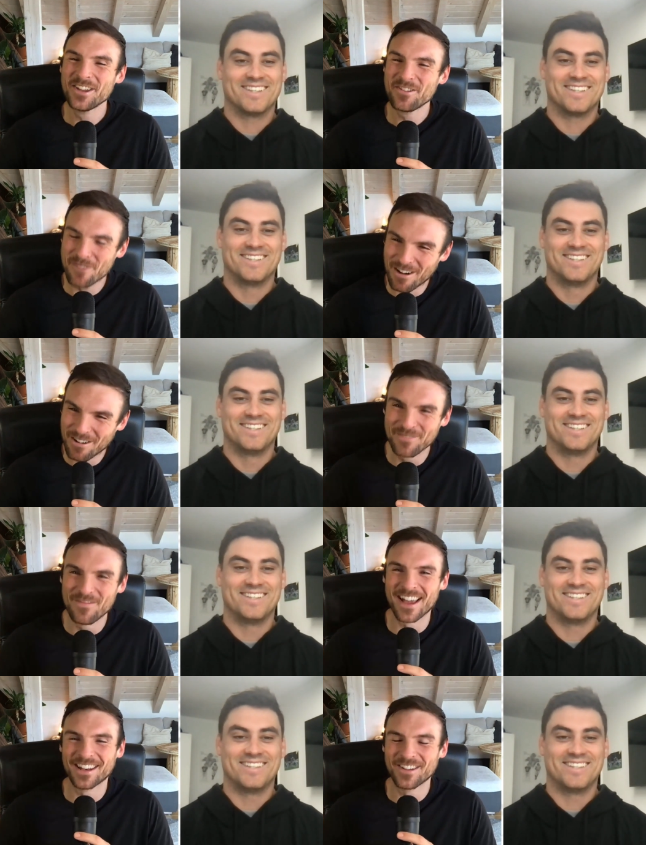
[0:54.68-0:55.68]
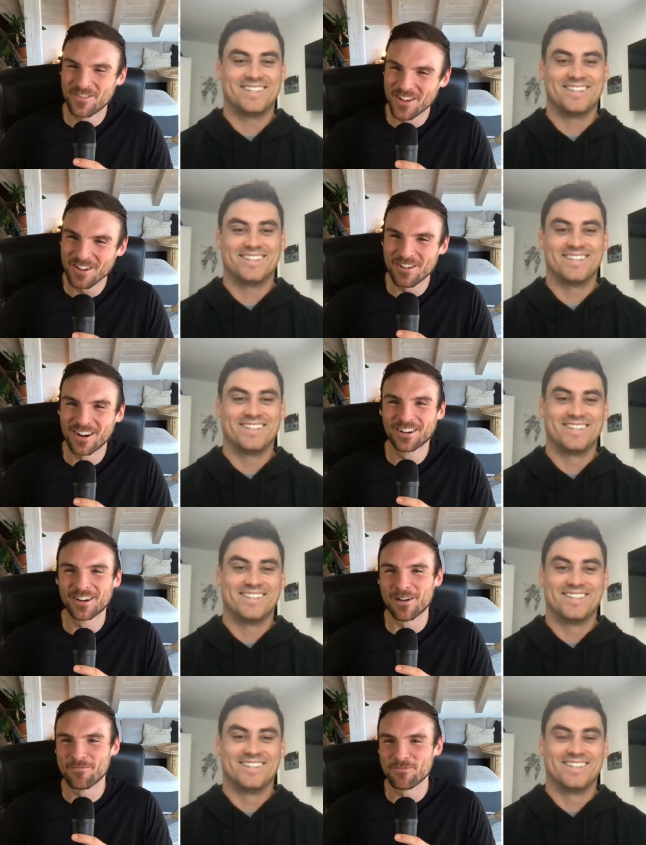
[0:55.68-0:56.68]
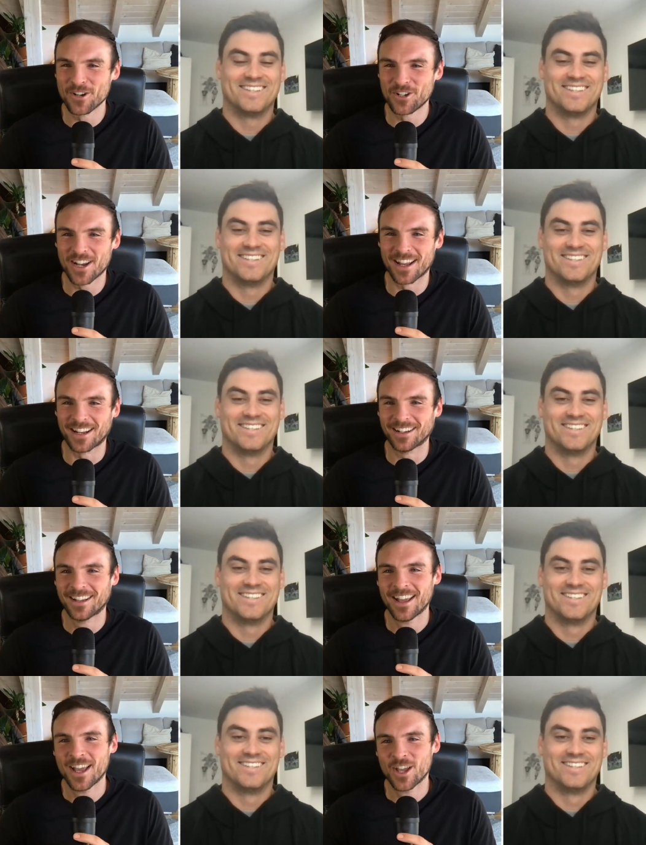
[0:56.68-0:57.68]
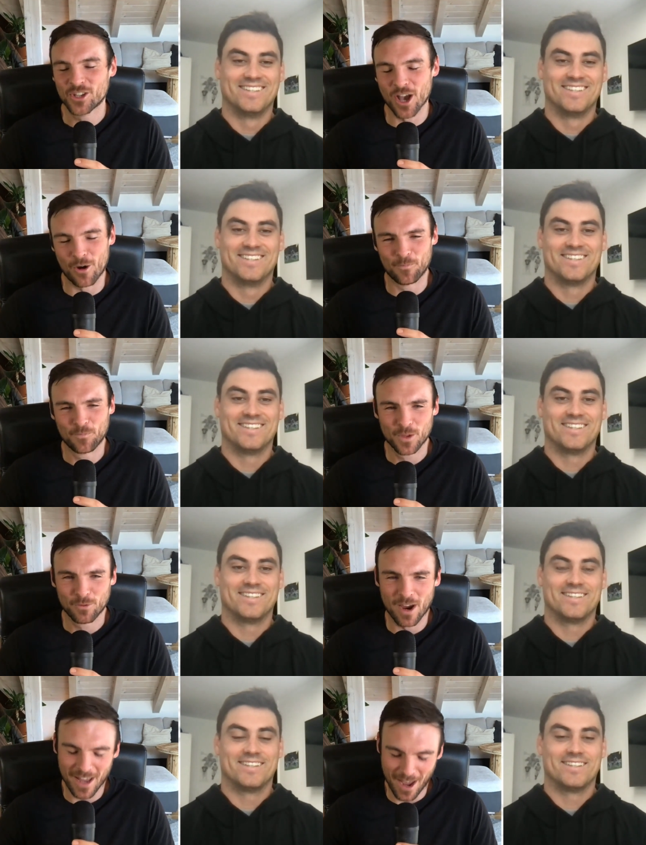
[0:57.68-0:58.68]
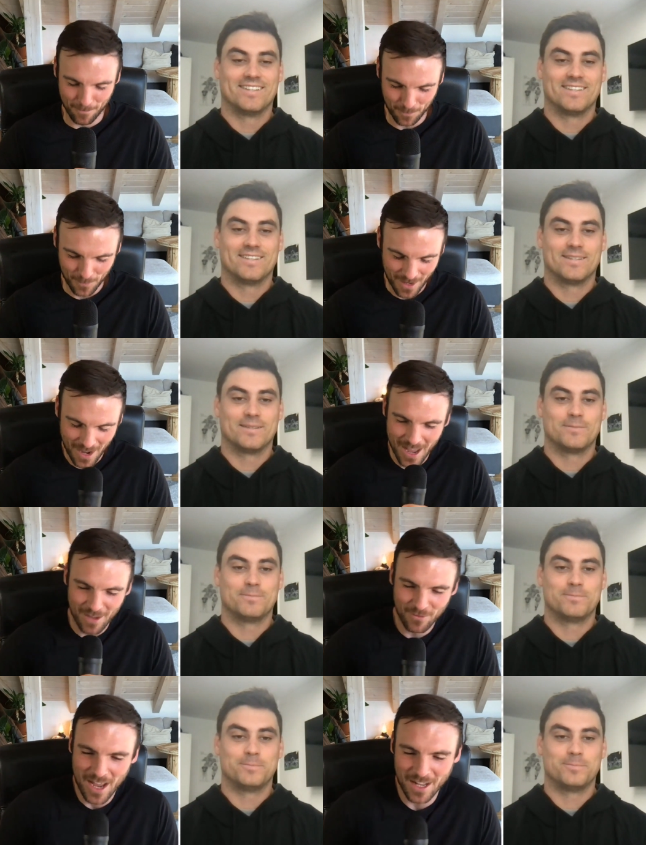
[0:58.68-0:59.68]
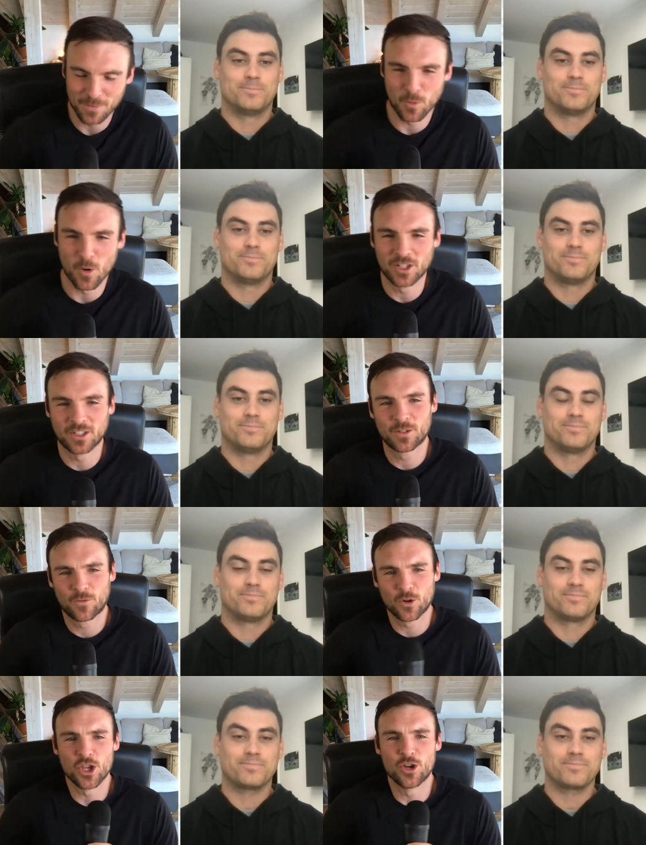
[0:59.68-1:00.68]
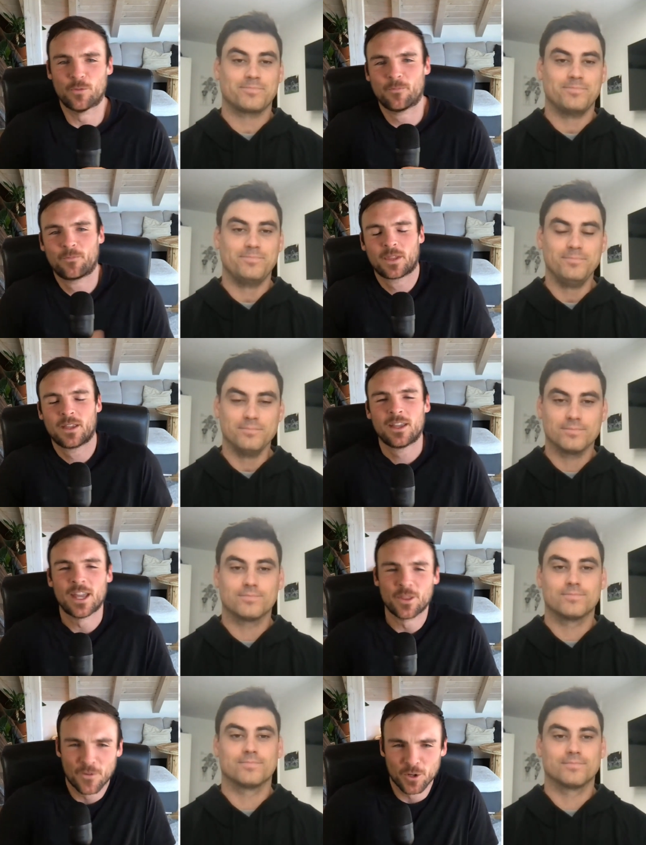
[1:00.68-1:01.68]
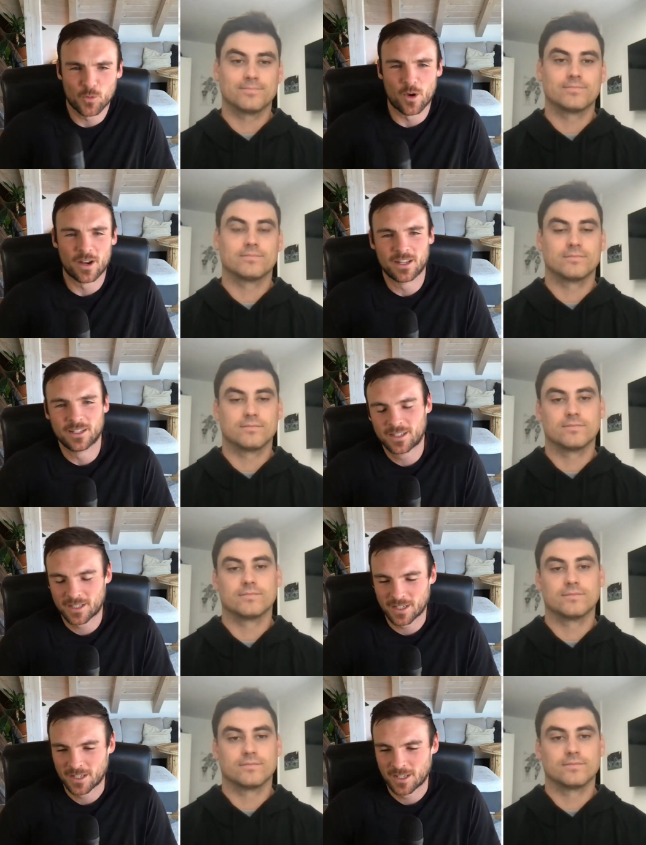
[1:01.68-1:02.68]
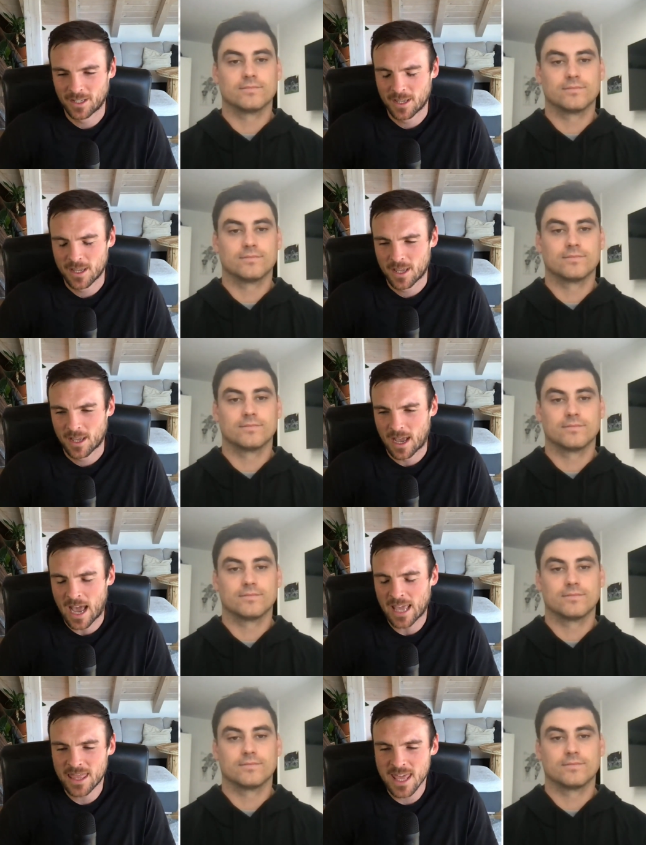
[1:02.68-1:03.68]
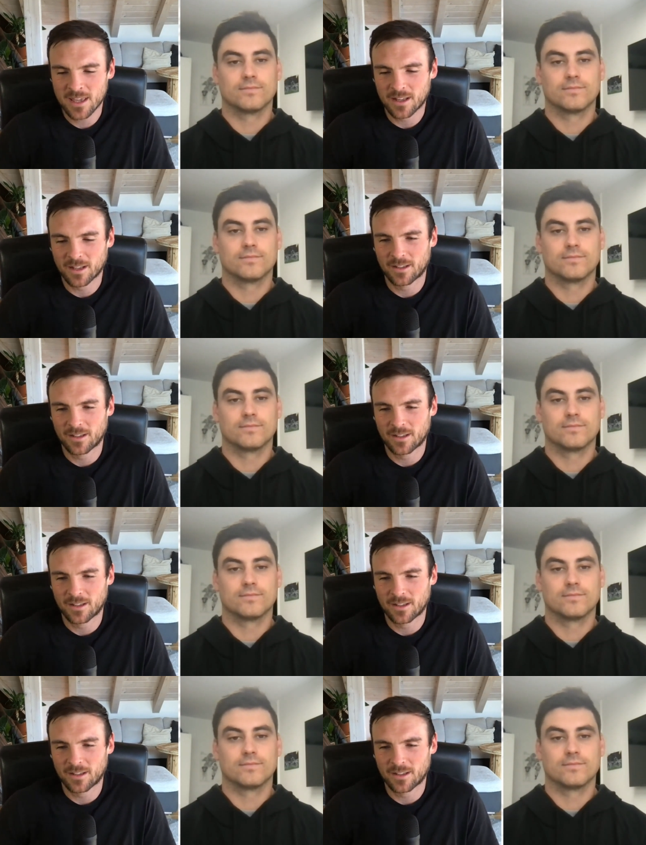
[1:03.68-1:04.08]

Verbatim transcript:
Speaker 1: You're welcome, man. You're very welcome. I appreciate it. So, Rye Guy, I have got some questions for you. And the first one is I think